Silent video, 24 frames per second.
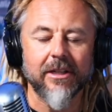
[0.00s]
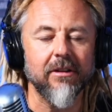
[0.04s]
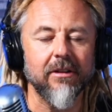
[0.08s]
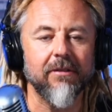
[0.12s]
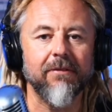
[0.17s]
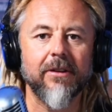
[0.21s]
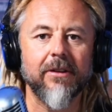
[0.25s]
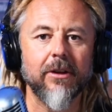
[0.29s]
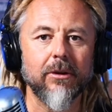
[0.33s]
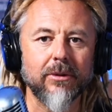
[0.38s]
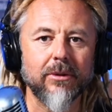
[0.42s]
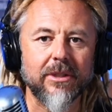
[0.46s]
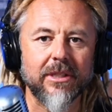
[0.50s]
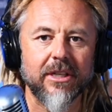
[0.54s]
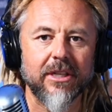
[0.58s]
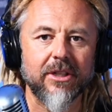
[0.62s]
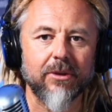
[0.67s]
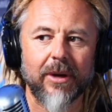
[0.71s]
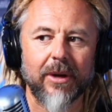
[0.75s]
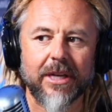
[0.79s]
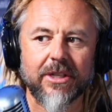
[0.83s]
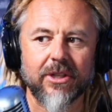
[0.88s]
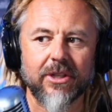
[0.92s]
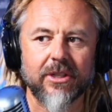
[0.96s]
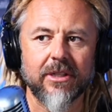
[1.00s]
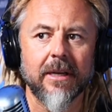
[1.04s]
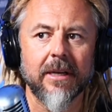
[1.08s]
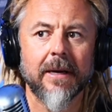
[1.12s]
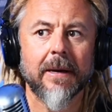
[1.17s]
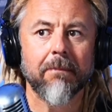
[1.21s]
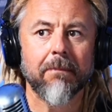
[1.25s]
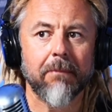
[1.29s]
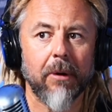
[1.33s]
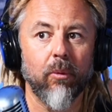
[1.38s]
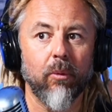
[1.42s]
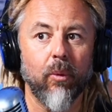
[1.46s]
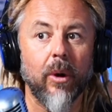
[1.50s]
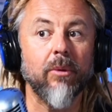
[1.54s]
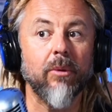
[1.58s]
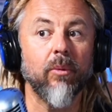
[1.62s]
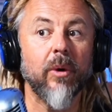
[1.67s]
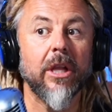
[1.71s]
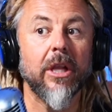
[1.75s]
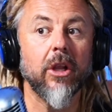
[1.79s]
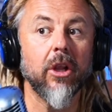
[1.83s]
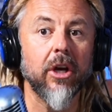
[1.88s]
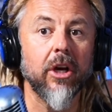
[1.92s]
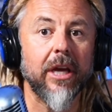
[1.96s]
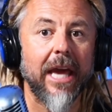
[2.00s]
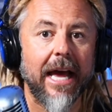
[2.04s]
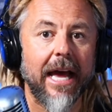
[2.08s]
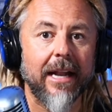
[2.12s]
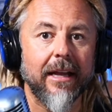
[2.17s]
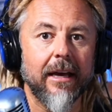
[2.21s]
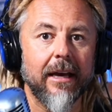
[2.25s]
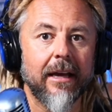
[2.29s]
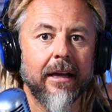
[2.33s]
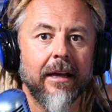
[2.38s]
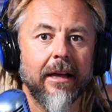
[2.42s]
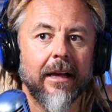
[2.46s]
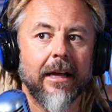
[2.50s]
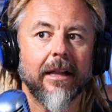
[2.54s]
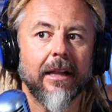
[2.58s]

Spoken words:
diffuse situations. But when we look at it,